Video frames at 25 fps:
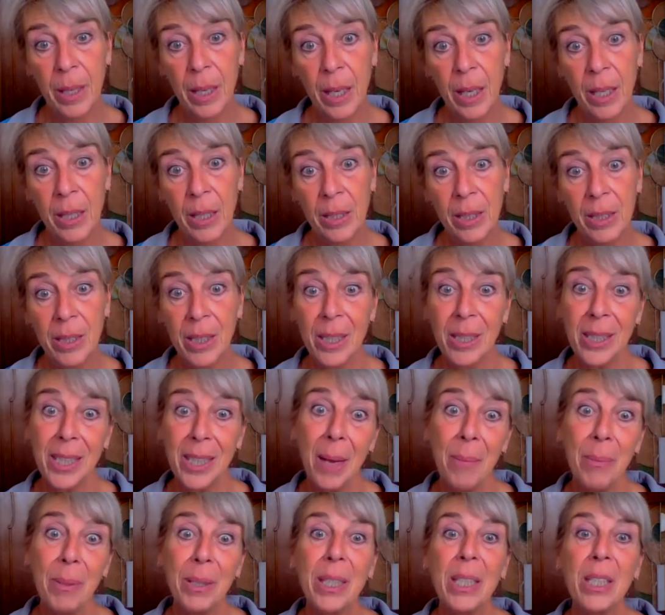And she said,
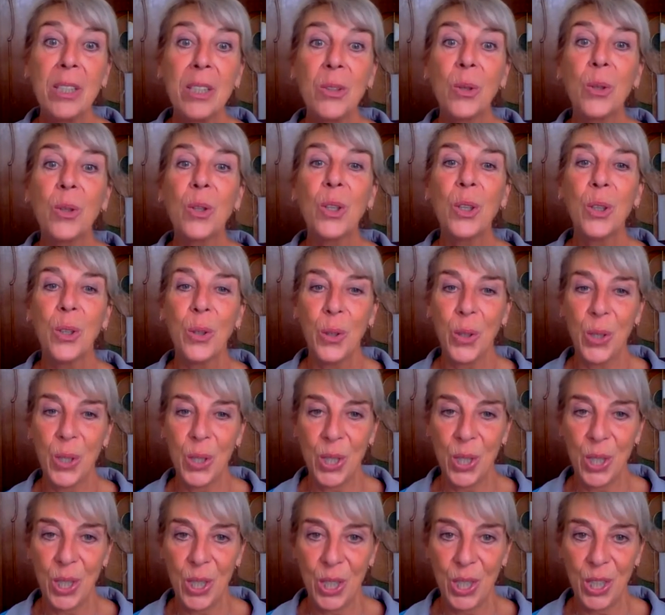yeah, but he's so
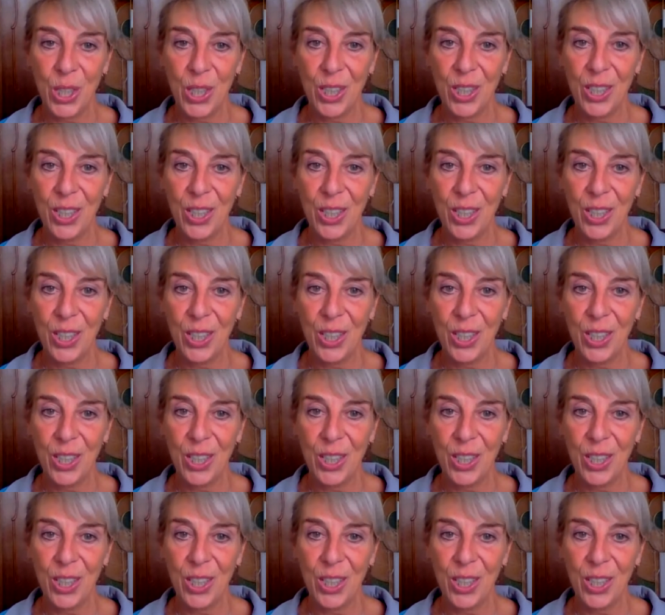curious.